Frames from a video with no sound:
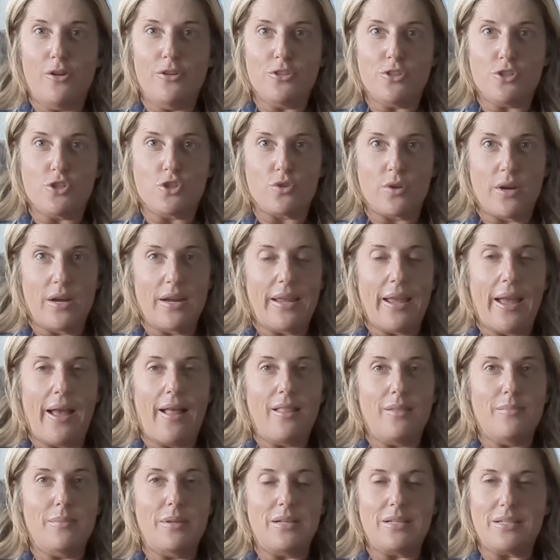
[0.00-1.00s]
It's
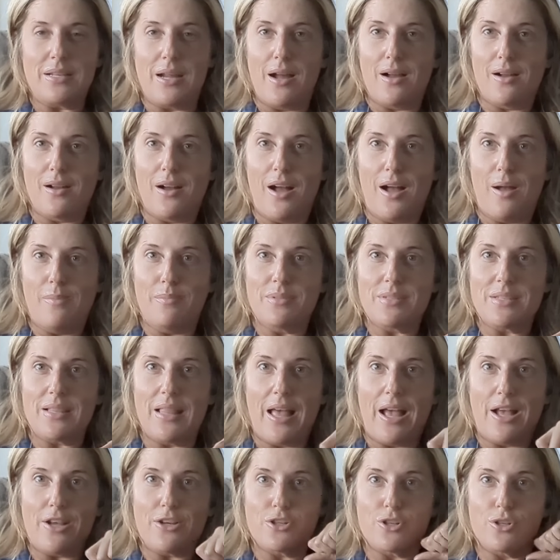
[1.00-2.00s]

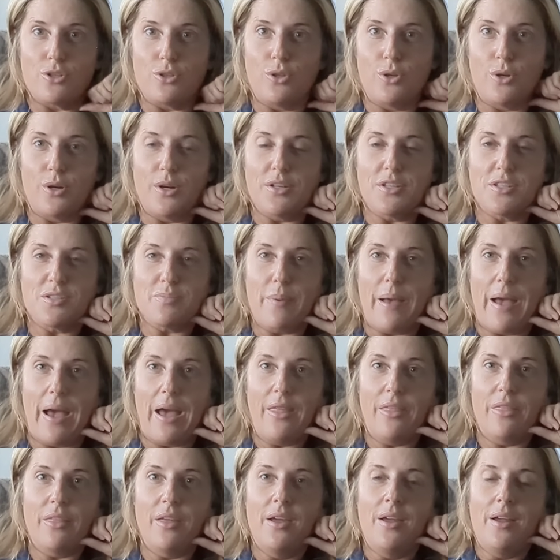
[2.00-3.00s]
drinkelement.com/Laura
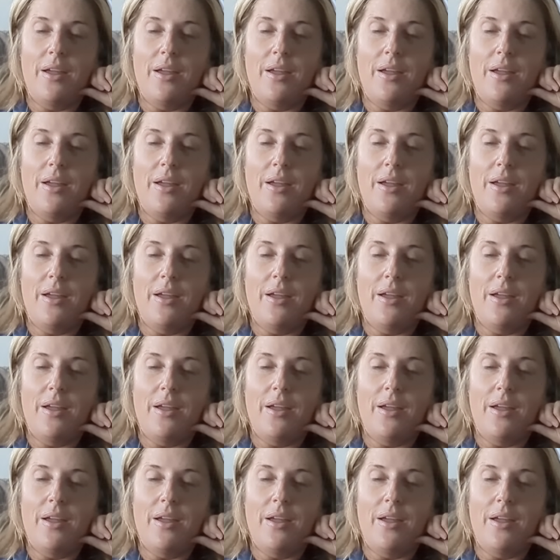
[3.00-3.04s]
Spath,